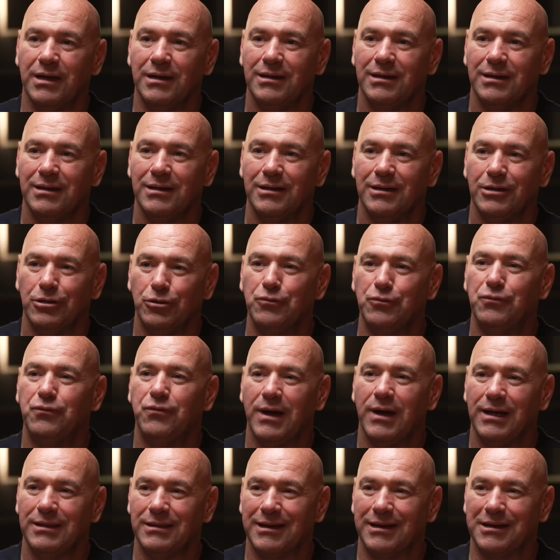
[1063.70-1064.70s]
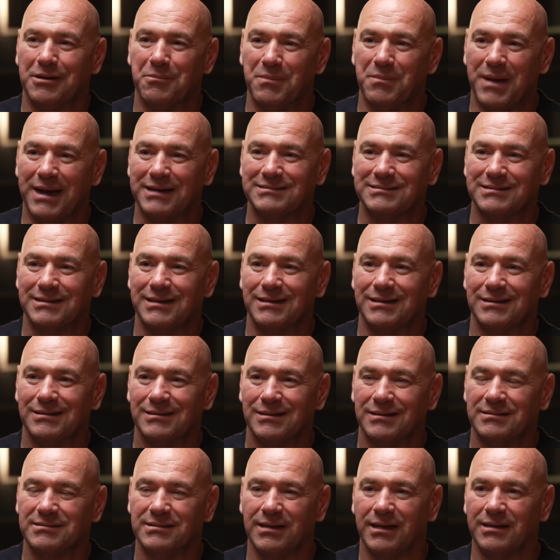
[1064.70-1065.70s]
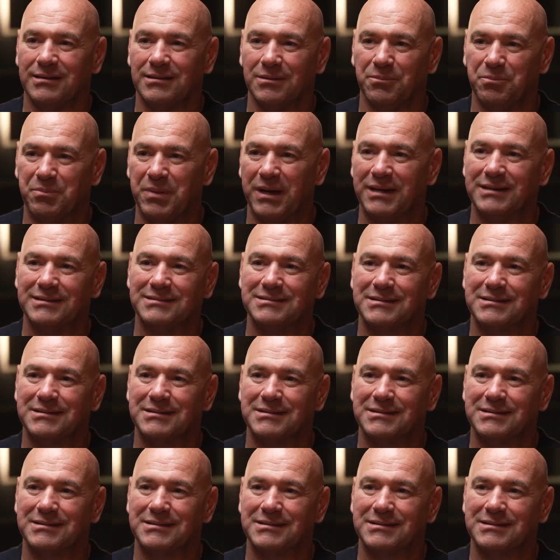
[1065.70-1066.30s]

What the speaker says: Eddie Hearn, the matchroom boxing promoter known